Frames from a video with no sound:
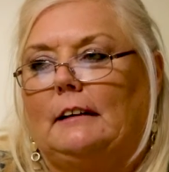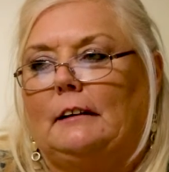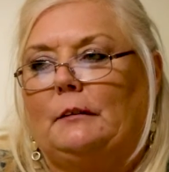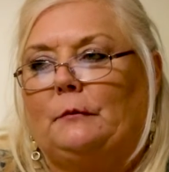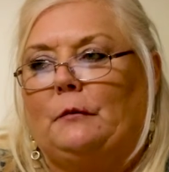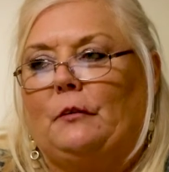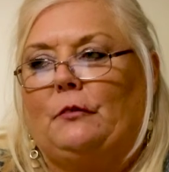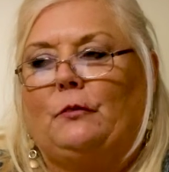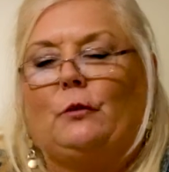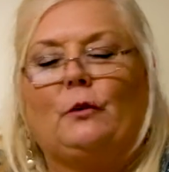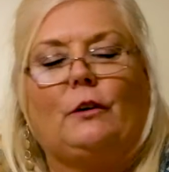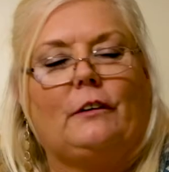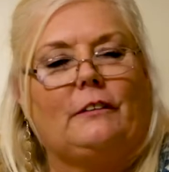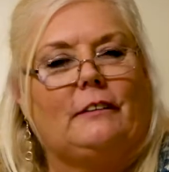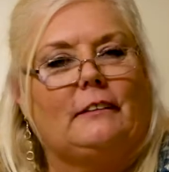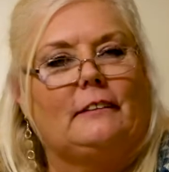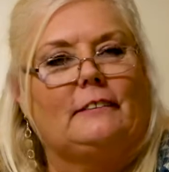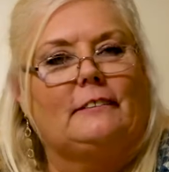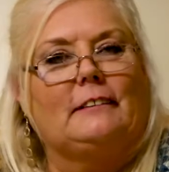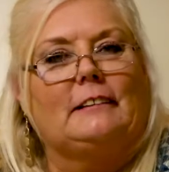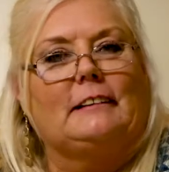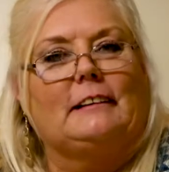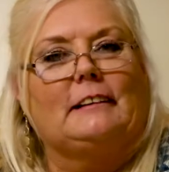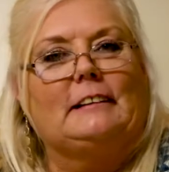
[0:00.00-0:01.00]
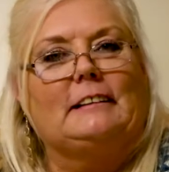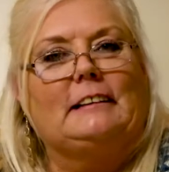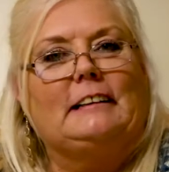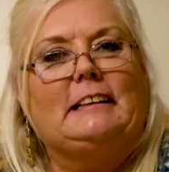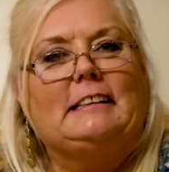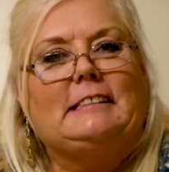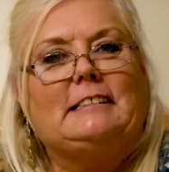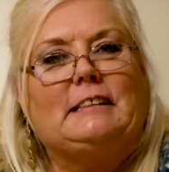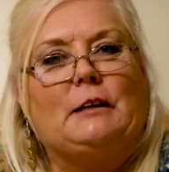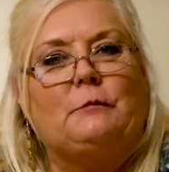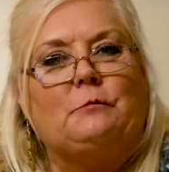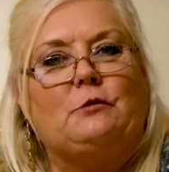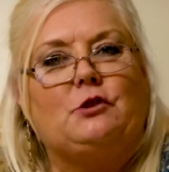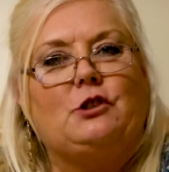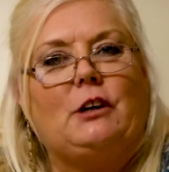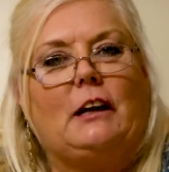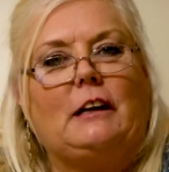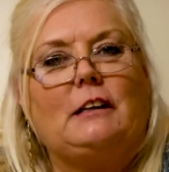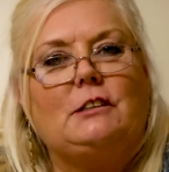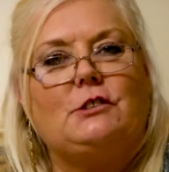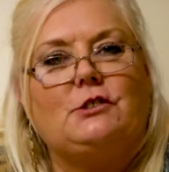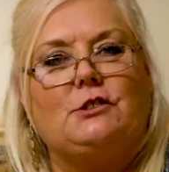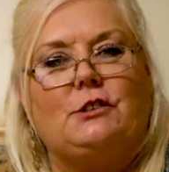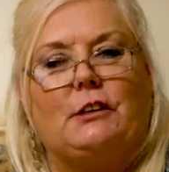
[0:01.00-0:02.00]
before the DSM
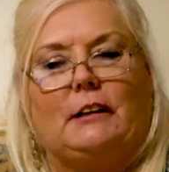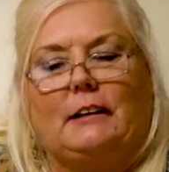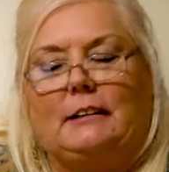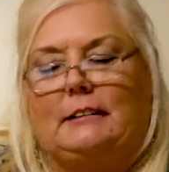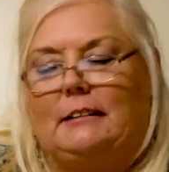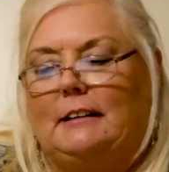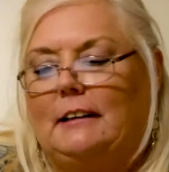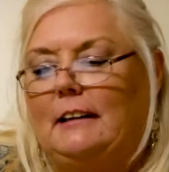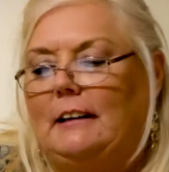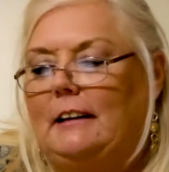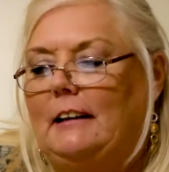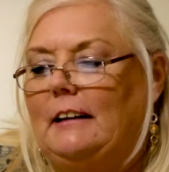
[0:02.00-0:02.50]
changed it.